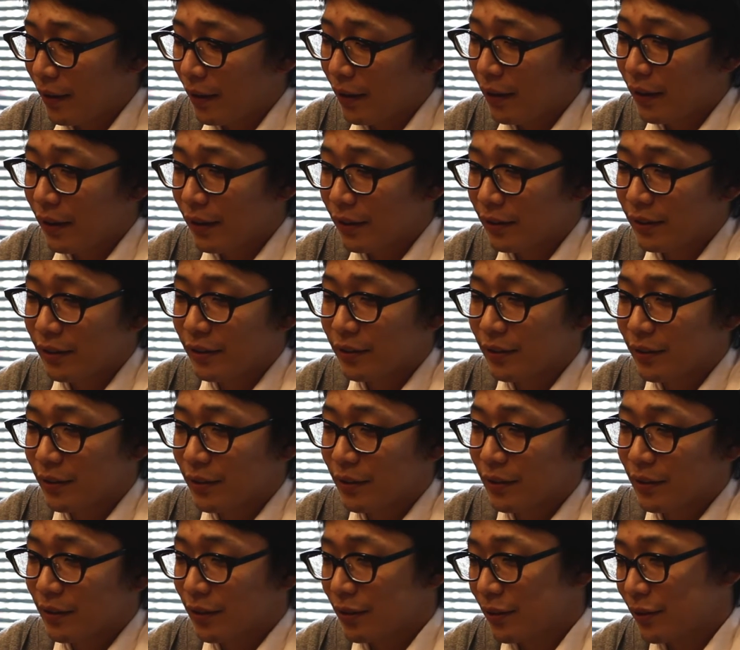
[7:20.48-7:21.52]
I
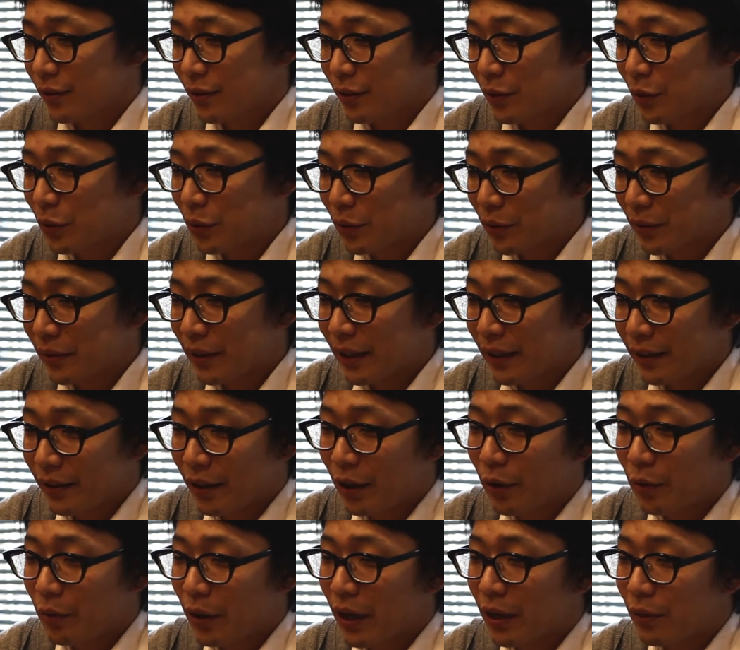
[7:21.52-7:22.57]
just thought
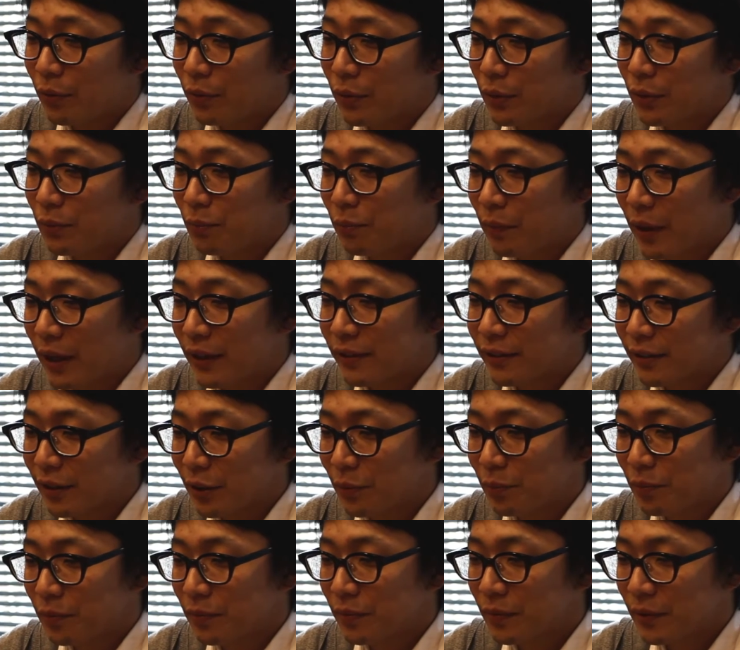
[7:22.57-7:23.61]
I would make
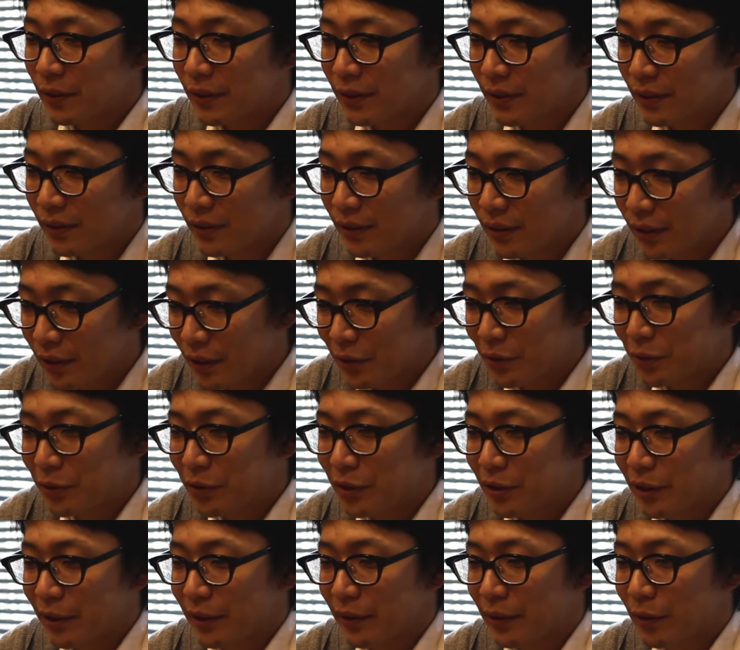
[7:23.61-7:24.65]
some single
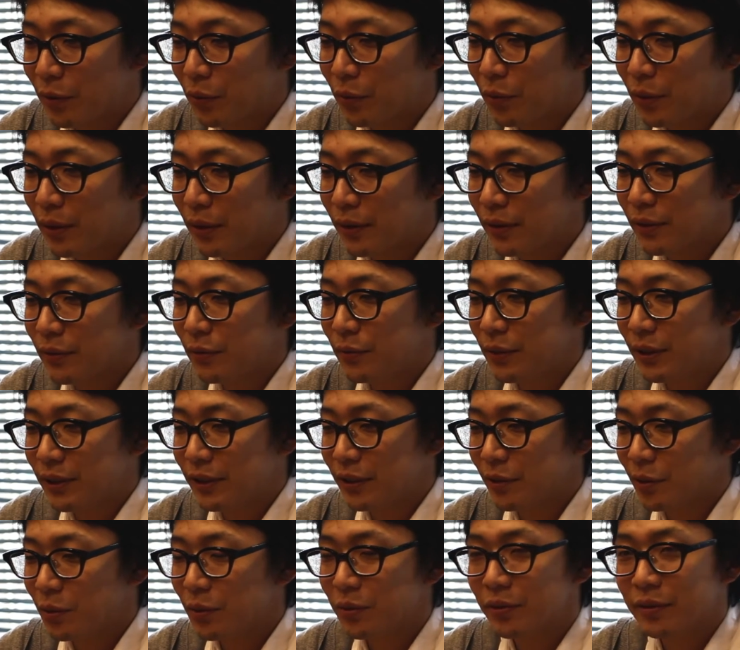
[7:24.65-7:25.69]
channel work
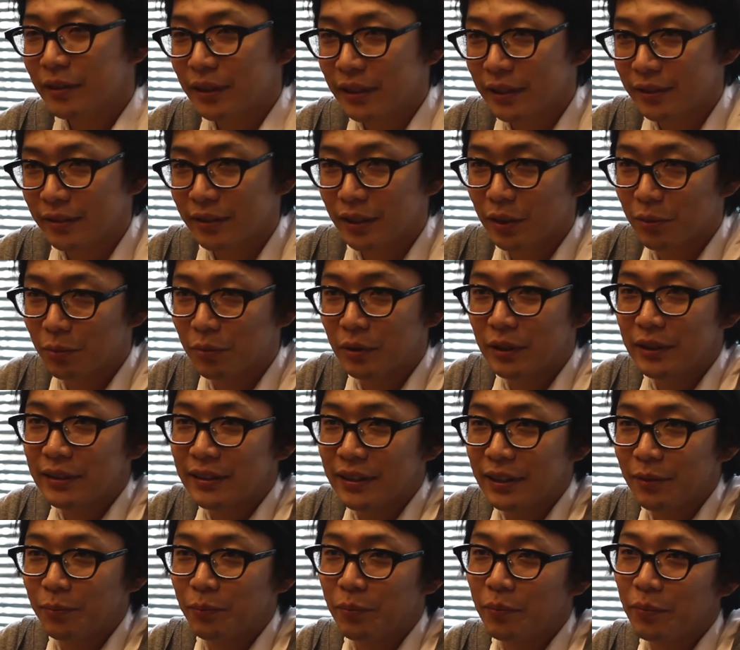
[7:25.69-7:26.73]
which contains
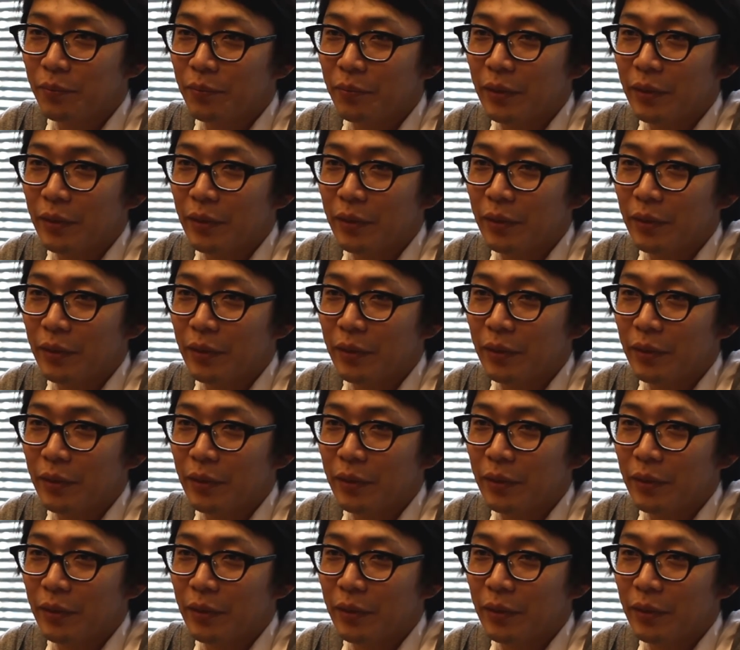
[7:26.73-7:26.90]
everything,